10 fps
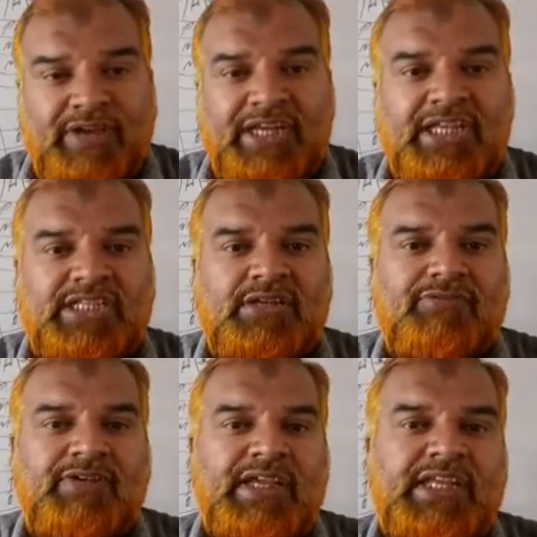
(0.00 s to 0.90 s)
pharynx,
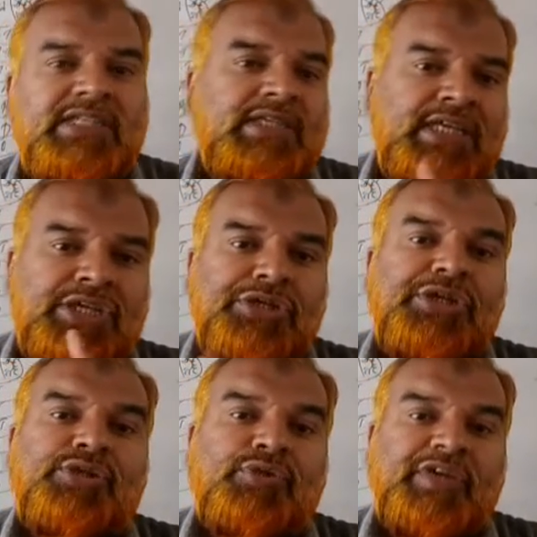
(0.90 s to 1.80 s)

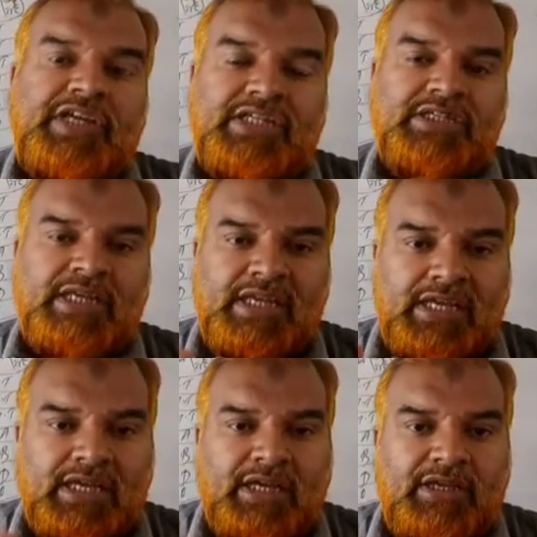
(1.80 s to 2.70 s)

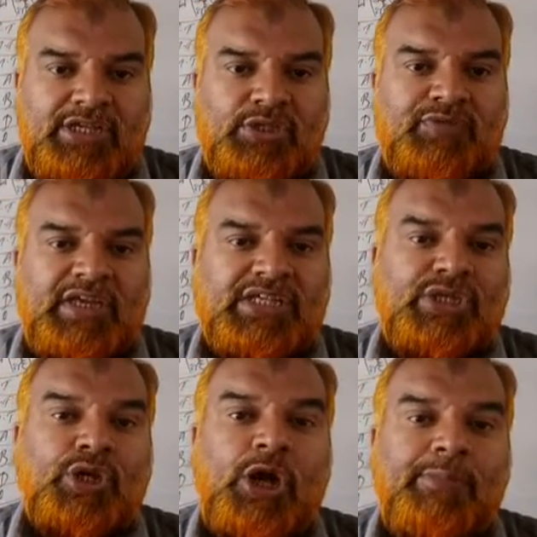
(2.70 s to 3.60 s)

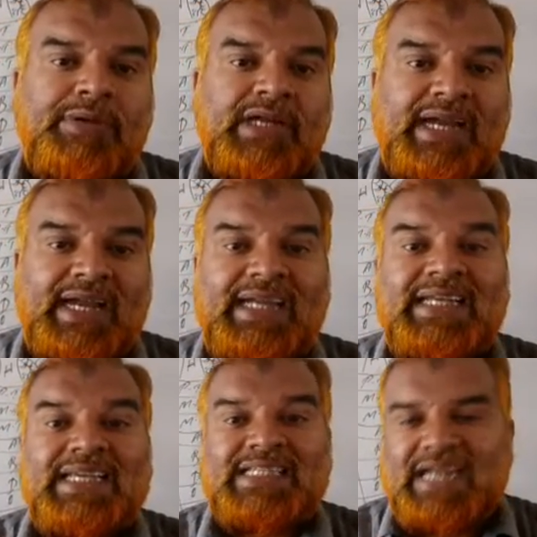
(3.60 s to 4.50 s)
esophagus, crop
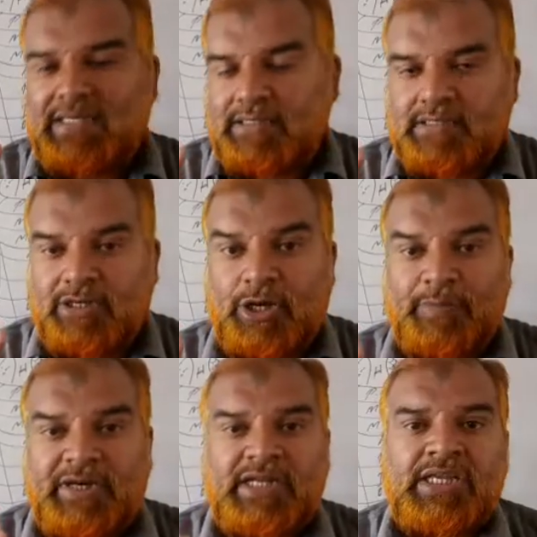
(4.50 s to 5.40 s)
and gizzard.
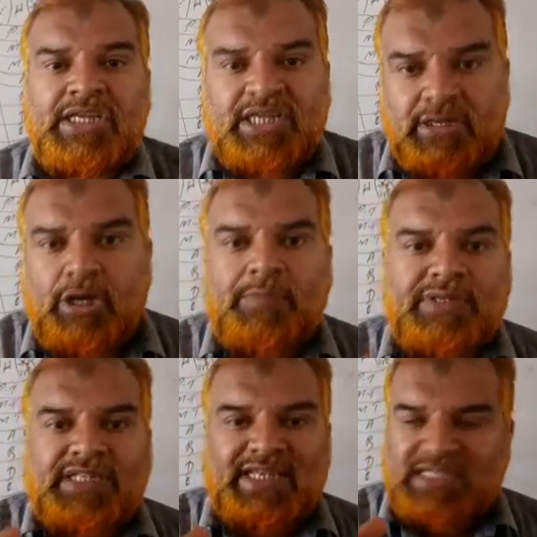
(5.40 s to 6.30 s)

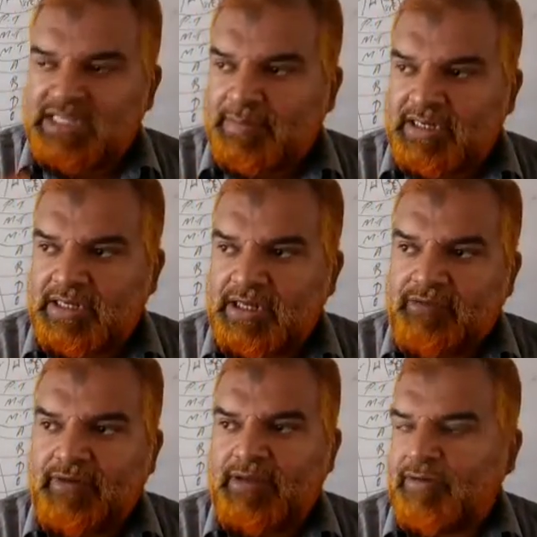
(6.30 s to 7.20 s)
Crop is like a
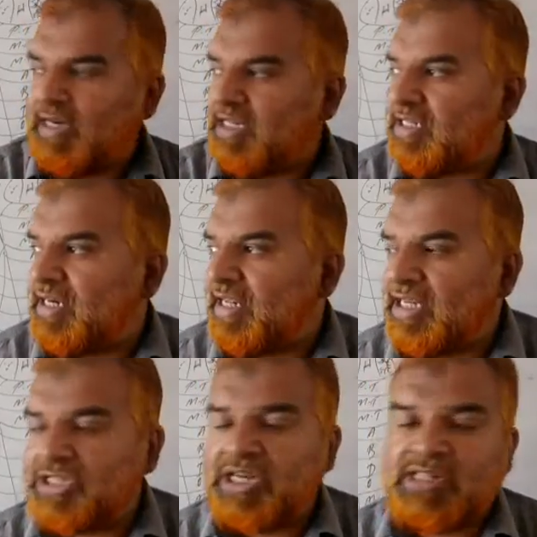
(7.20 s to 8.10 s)
stomach, where what is not
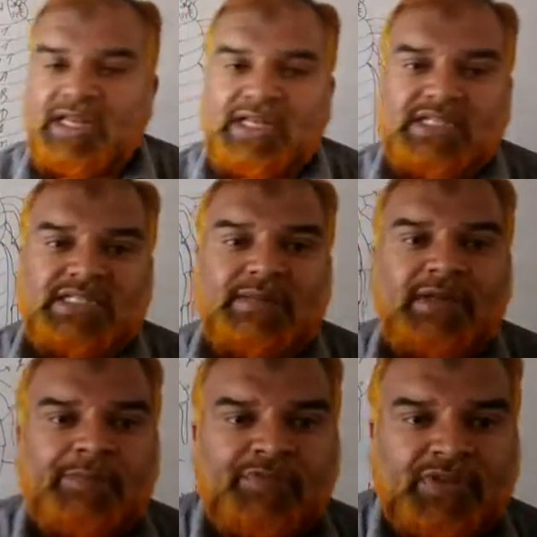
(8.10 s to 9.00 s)
digested in the
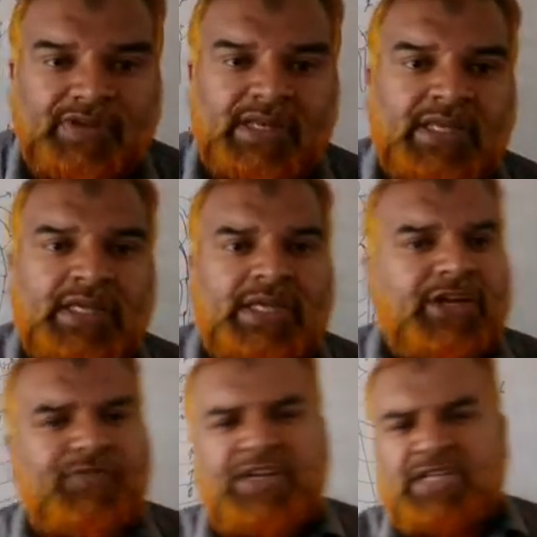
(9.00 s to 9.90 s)
stomach, fine.
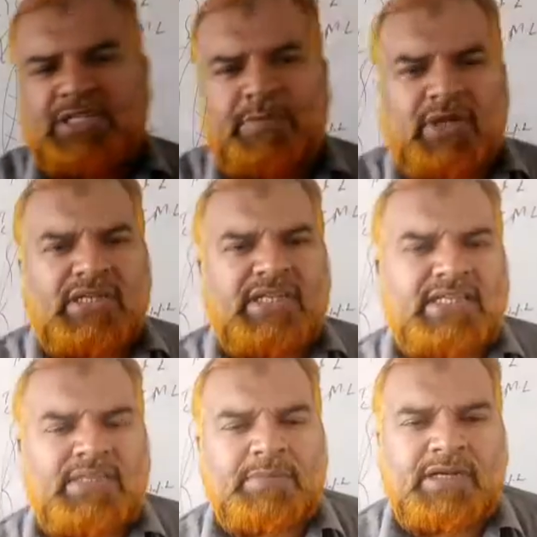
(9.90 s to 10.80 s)
It feeds on small
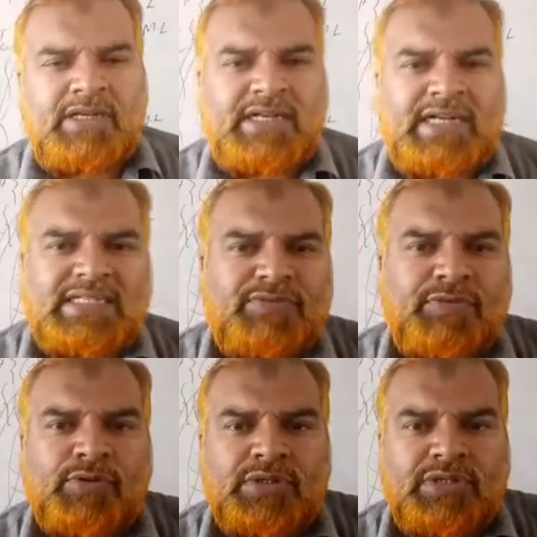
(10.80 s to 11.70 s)
nuts,
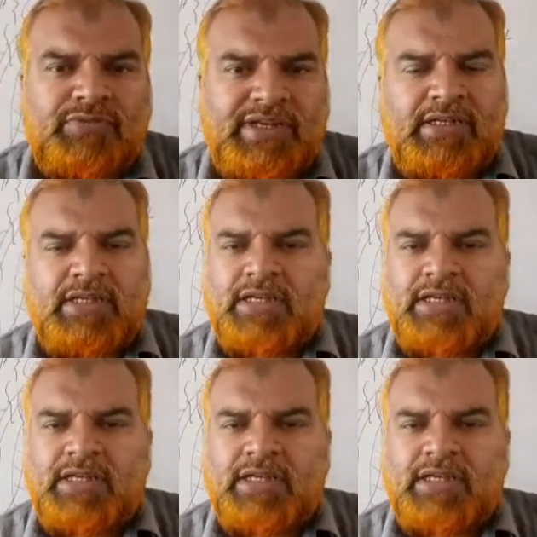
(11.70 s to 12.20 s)
fruits, fine.